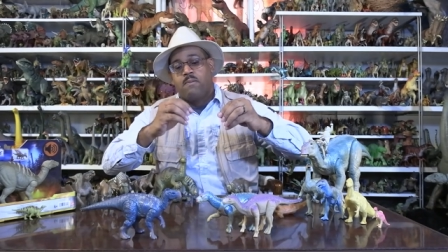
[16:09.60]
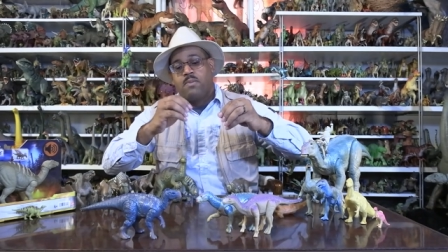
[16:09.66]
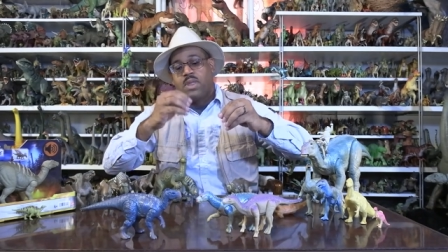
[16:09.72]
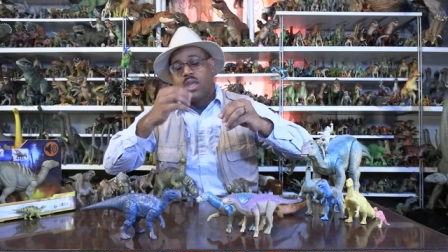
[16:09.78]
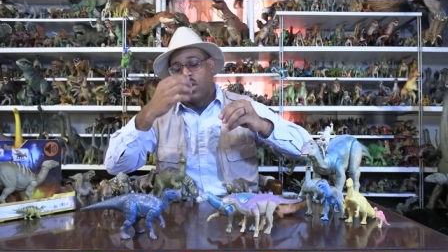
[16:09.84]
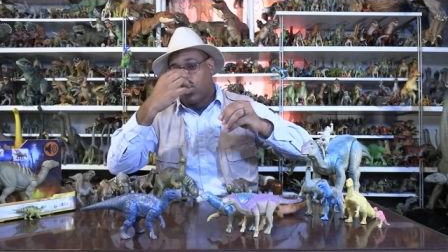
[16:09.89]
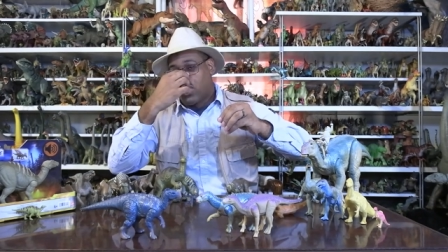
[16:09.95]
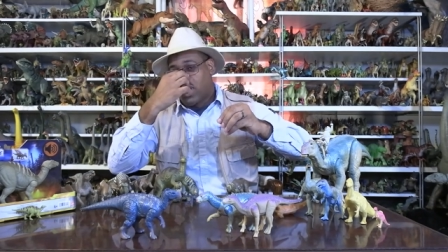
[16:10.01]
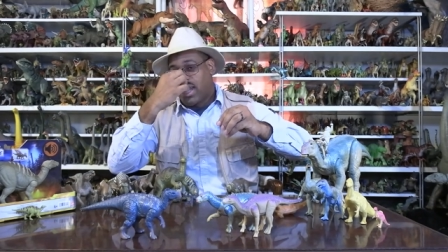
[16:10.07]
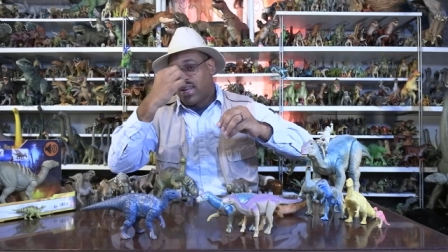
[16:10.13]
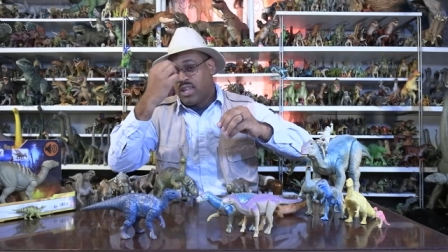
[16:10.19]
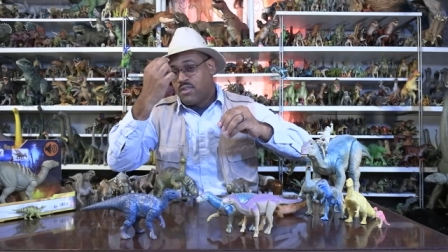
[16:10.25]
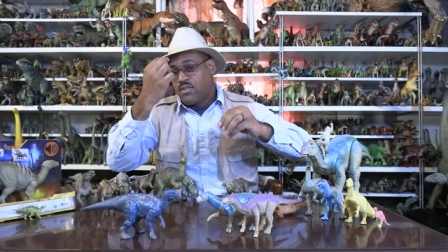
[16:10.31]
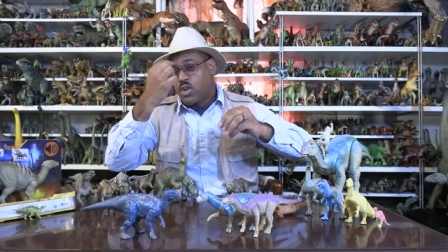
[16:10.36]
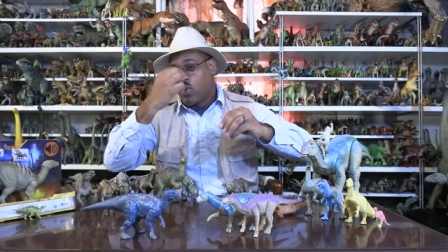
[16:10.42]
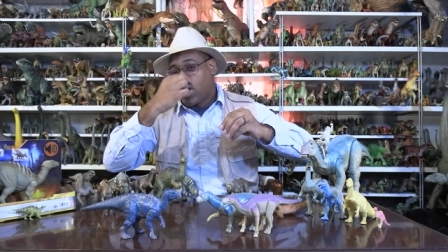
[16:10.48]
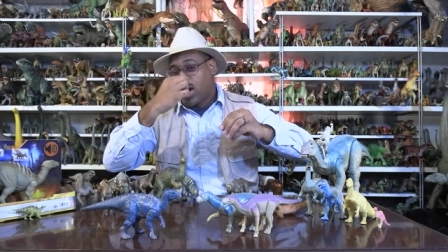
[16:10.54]
the old idea
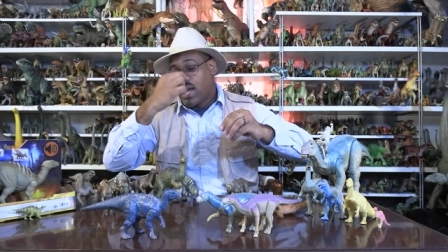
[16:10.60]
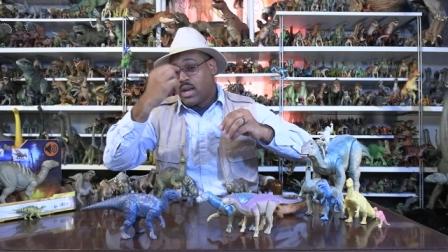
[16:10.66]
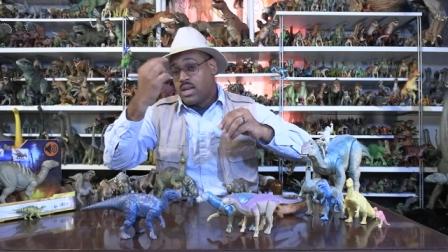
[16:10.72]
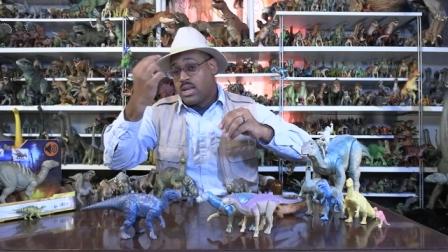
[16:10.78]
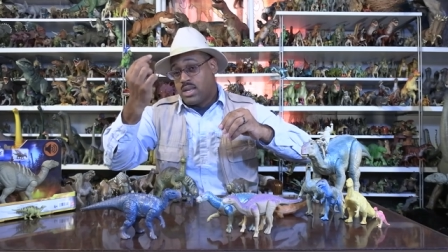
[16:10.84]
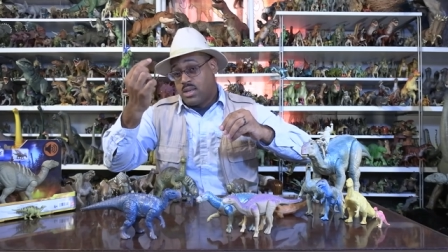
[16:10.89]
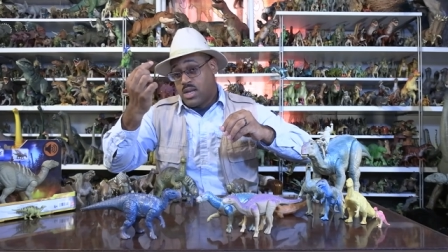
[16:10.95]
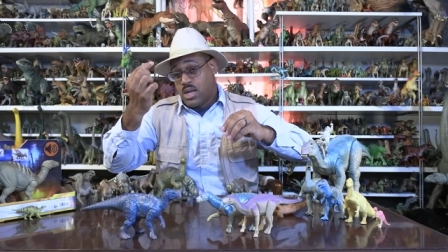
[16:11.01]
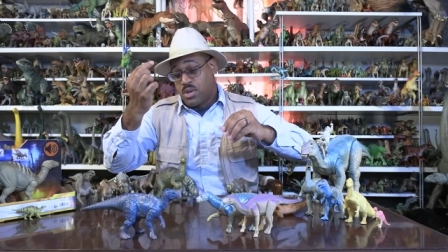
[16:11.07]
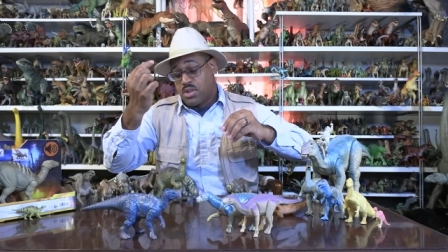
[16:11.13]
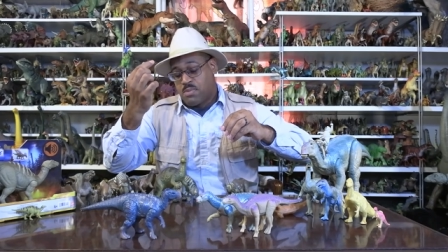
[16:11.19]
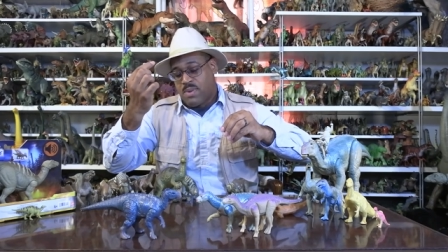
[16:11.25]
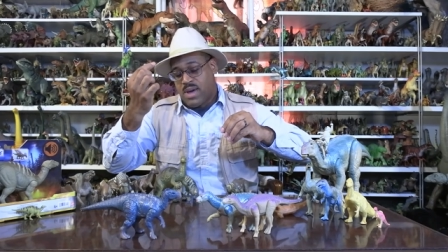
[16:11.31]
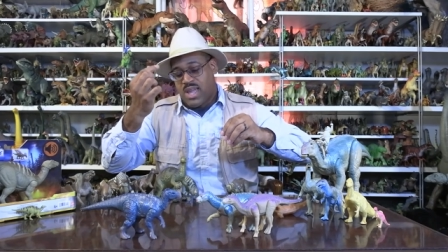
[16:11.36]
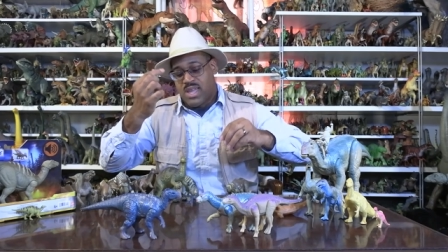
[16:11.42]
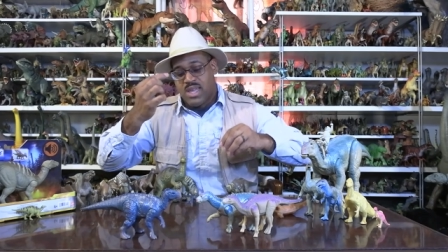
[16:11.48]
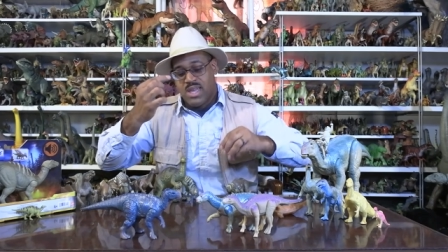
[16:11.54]
of a one-on nose
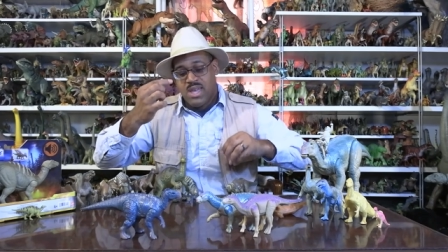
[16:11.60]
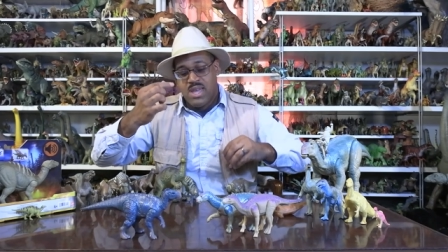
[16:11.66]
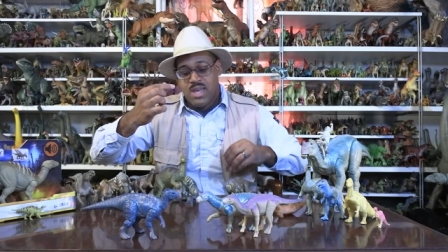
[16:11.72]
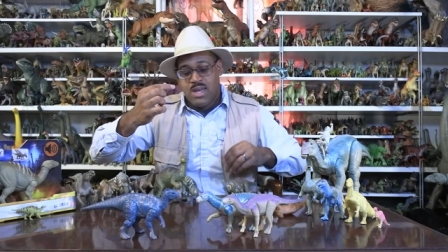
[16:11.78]
spike.